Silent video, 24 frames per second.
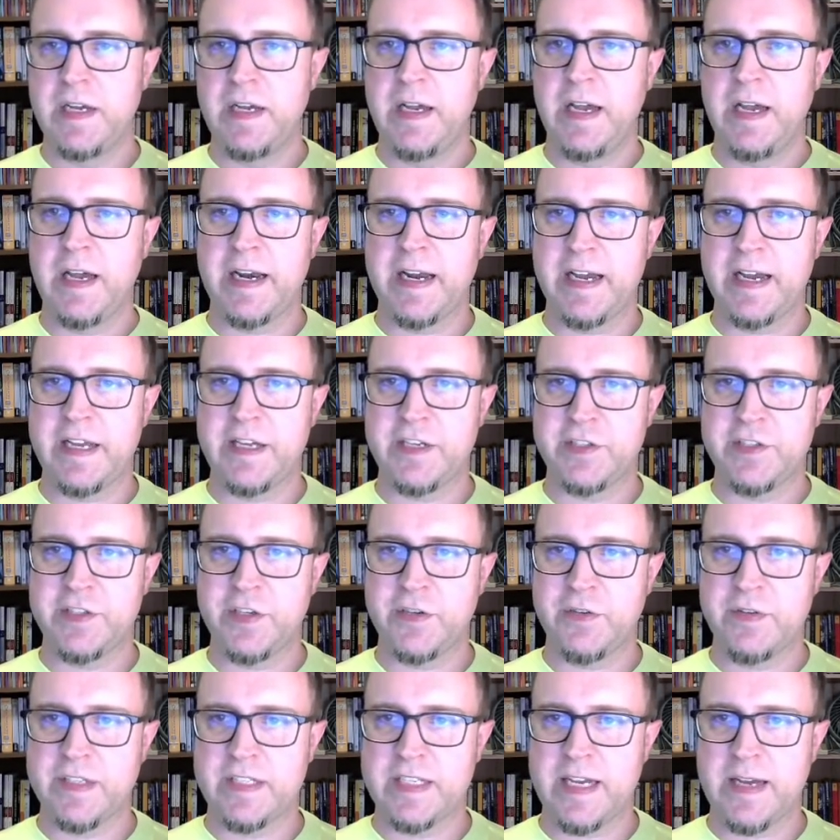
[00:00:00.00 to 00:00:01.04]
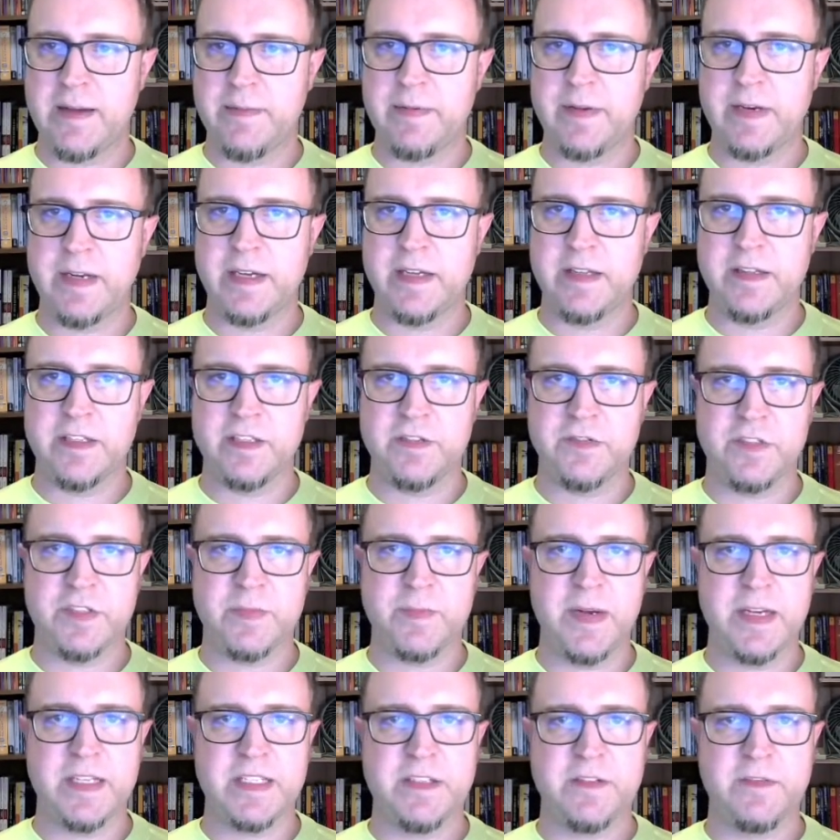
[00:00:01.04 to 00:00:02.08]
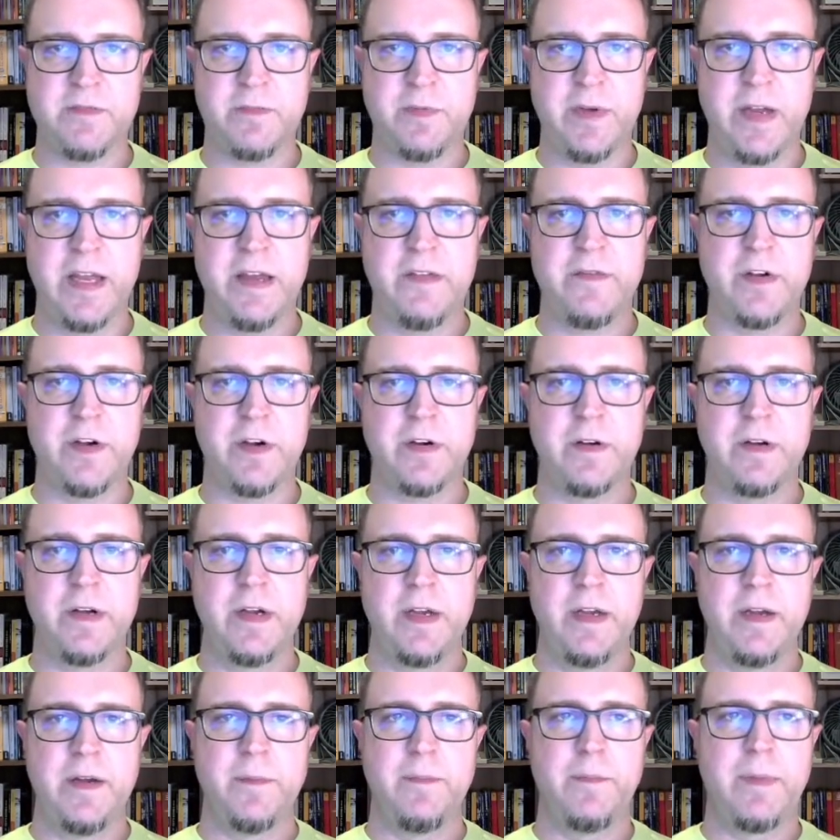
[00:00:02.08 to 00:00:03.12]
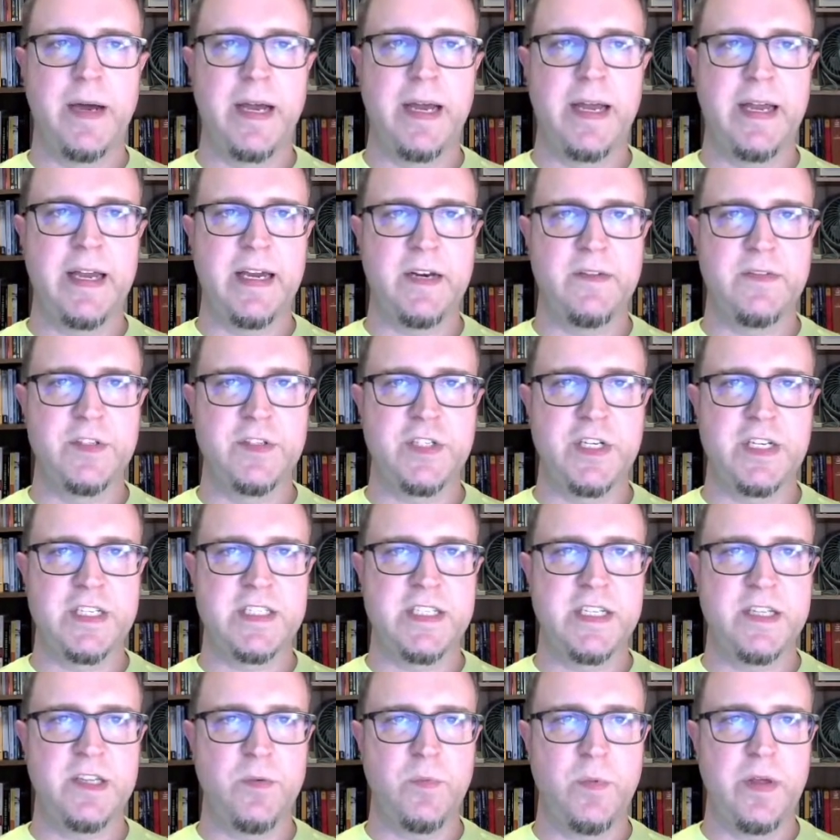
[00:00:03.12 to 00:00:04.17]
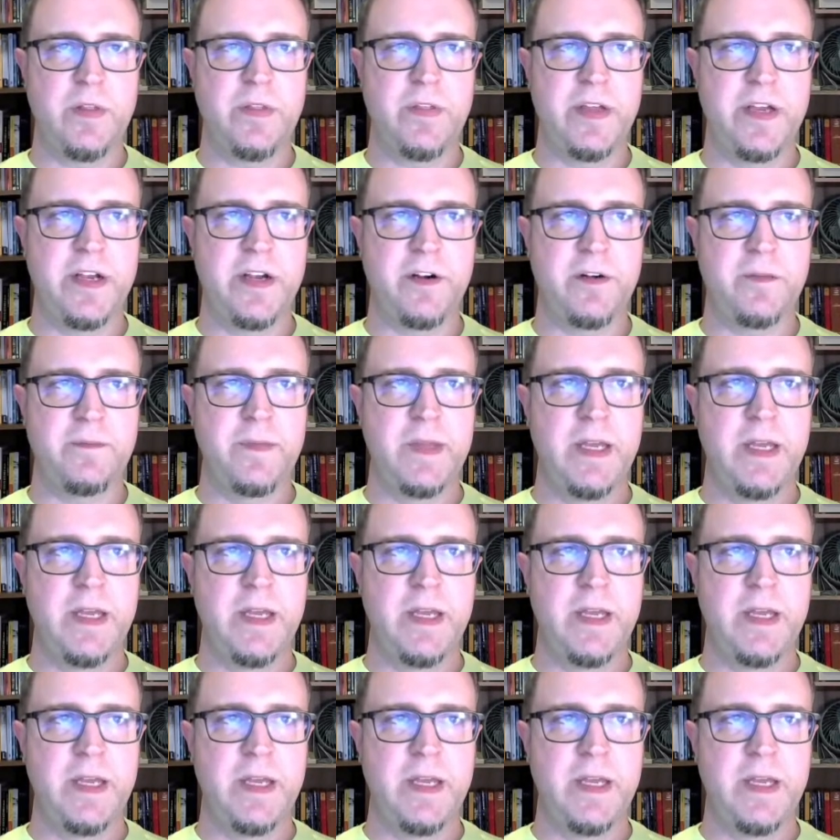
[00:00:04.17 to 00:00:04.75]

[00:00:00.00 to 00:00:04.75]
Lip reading: And I can show this happening, this responsive behavior, by kind of adjusting the width here.